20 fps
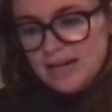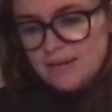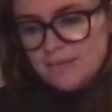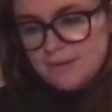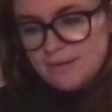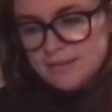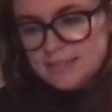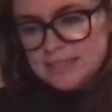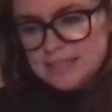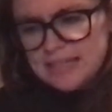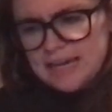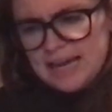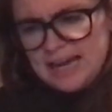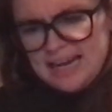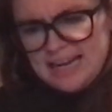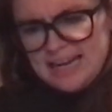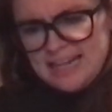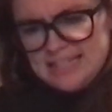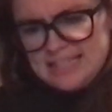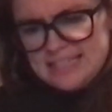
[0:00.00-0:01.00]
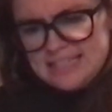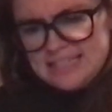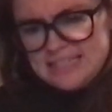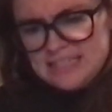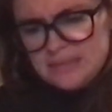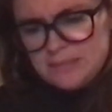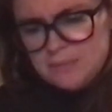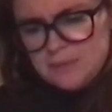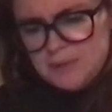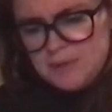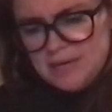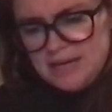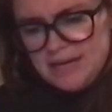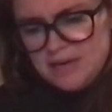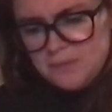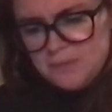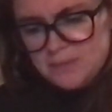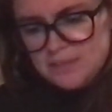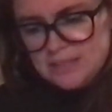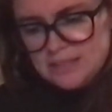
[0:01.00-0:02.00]
I was kind of disappointed in
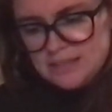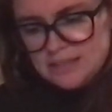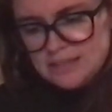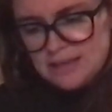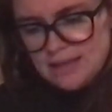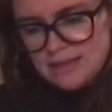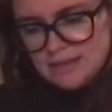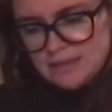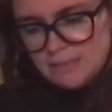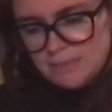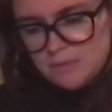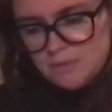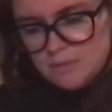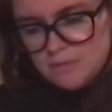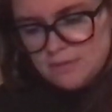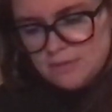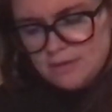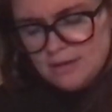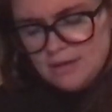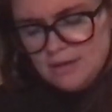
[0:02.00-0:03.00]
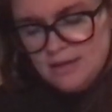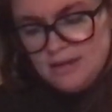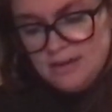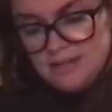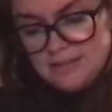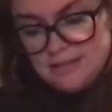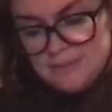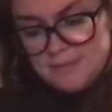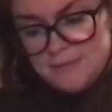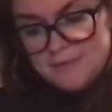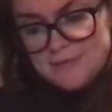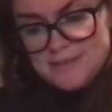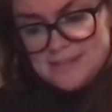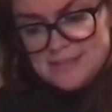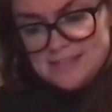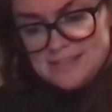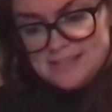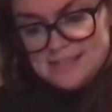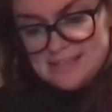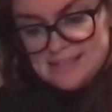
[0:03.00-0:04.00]
was this
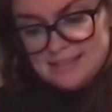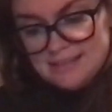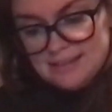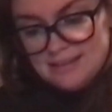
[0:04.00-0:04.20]
WEZC